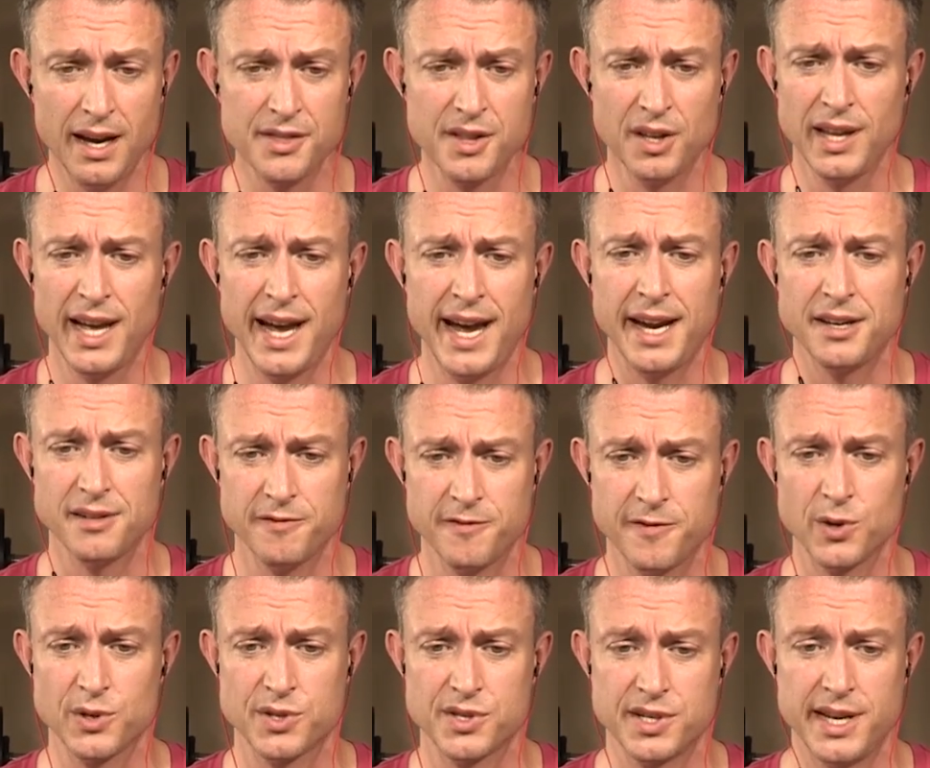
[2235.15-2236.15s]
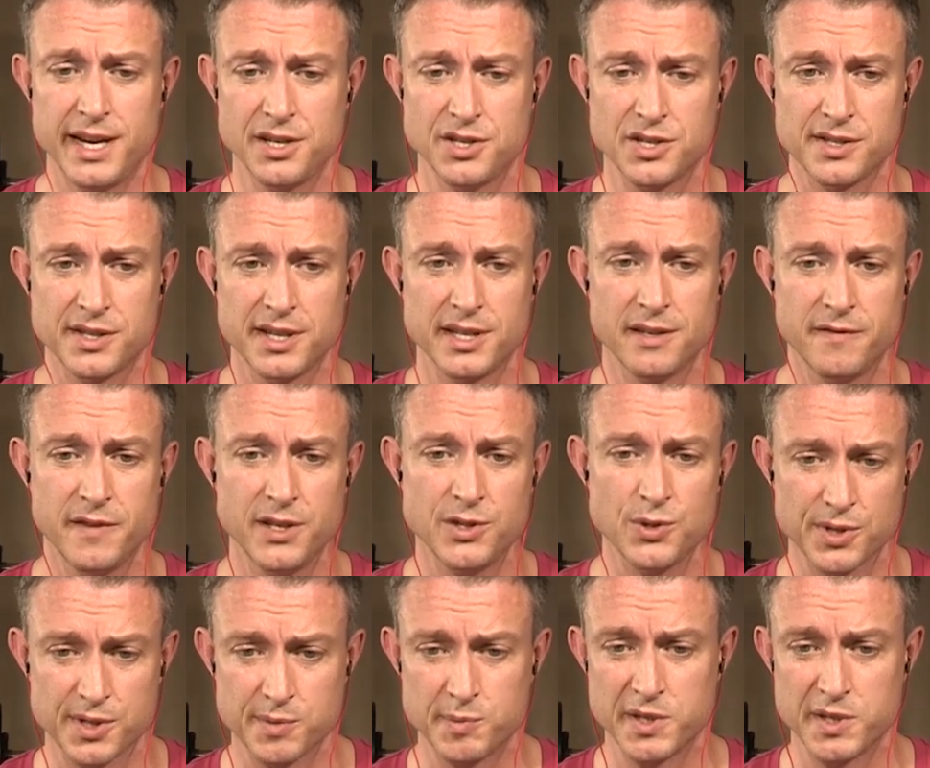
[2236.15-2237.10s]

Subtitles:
the land of First Nations individuals,